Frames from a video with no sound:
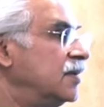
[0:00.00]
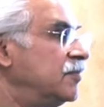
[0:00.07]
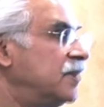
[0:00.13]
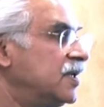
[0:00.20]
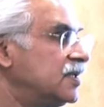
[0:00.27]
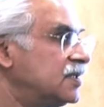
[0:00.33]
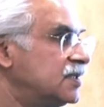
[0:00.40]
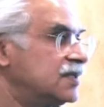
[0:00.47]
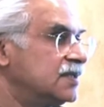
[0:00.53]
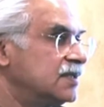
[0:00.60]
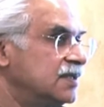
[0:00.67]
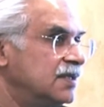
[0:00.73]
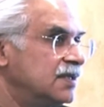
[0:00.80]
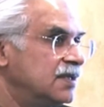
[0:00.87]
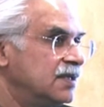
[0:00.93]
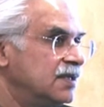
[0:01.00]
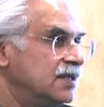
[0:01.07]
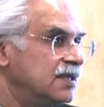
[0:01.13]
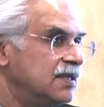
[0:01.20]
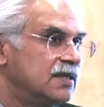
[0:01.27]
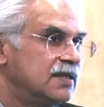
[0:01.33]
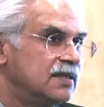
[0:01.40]
But
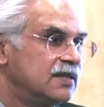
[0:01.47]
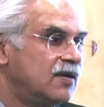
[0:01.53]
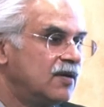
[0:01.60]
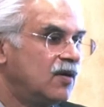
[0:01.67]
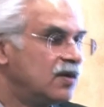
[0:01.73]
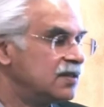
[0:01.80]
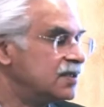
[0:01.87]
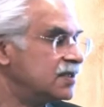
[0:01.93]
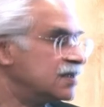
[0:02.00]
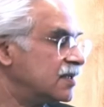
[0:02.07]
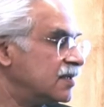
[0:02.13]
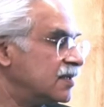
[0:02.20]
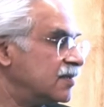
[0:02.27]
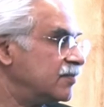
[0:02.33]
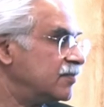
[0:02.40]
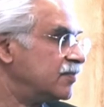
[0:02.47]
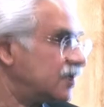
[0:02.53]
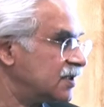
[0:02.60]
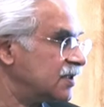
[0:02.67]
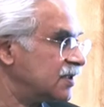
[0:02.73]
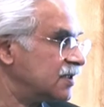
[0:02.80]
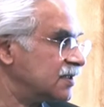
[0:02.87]
all these are
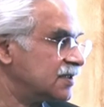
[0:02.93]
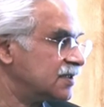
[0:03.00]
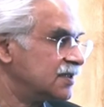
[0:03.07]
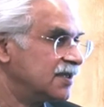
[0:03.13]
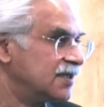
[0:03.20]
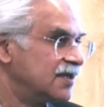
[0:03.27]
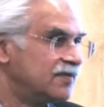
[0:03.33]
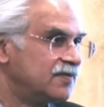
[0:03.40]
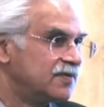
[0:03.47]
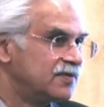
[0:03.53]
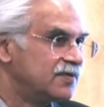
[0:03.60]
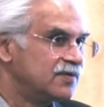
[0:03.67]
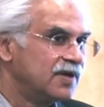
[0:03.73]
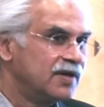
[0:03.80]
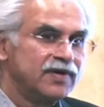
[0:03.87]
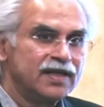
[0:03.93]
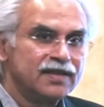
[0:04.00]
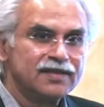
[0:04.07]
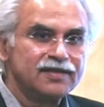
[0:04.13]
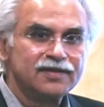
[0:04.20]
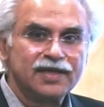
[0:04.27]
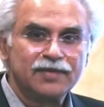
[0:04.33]
important if you have
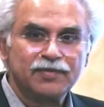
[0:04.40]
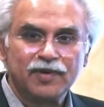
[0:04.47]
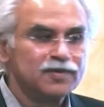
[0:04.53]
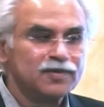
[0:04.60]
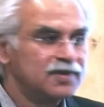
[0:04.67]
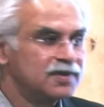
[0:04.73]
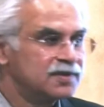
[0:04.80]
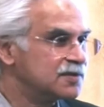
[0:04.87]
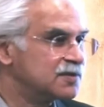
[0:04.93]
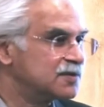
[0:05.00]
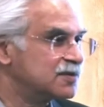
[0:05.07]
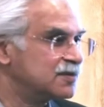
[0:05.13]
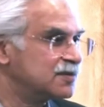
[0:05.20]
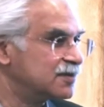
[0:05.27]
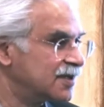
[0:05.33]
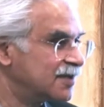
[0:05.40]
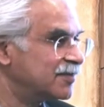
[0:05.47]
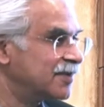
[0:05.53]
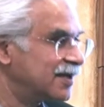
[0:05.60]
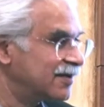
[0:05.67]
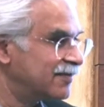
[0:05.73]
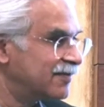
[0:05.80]
healthy populations to take
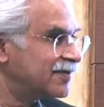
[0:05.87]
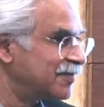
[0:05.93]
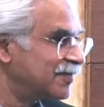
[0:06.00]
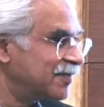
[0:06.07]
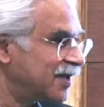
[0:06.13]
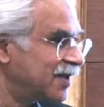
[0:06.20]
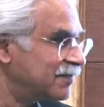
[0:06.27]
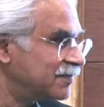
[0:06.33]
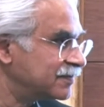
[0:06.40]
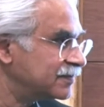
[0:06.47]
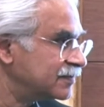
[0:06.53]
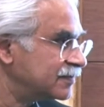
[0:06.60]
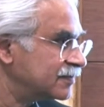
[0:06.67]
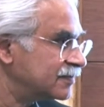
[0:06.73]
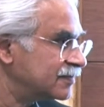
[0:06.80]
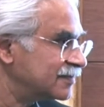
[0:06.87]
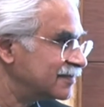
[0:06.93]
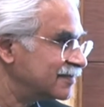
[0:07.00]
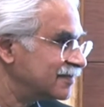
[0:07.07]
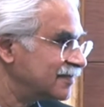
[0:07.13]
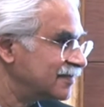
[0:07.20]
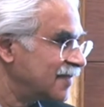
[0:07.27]
benefit from them.
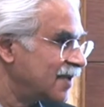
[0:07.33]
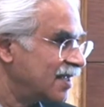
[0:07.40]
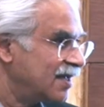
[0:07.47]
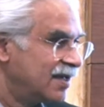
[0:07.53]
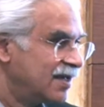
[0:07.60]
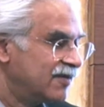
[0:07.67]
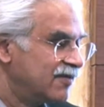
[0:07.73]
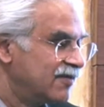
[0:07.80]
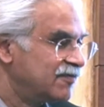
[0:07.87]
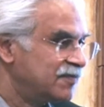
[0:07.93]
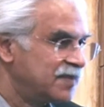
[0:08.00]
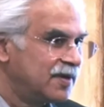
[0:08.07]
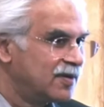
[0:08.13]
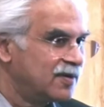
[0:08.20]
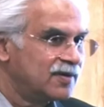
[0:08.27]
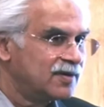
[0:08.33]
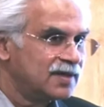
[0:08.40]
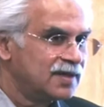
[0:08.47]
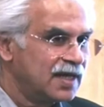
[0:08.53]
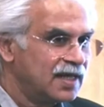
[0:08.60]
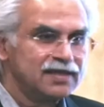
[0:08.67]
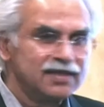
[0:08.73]
If people are not
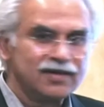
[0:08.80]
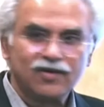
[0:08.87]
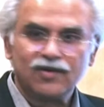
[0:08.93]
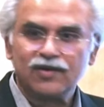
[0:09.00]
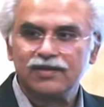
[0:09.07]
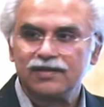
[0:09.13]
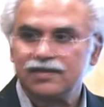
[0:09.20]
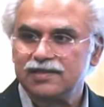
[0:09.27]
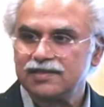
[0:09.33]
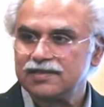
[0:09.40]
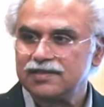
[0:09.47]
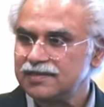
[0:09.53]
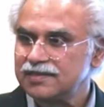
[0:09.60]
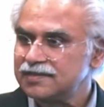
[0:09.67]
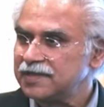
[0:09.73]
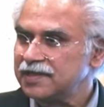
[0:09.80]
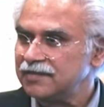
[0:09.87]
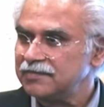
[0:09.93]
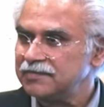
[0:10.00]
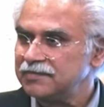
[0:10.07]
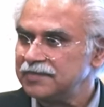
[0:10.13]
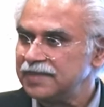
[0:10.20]
healthy, all these things
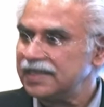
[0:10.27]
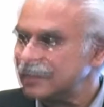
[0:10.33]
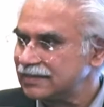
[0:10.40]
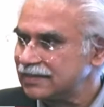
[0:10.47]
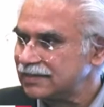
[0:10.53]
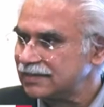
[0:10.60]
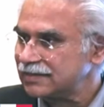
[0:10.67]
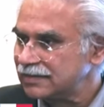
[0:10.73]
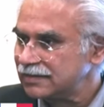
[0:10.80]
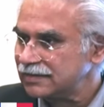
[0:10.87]
become meaningless.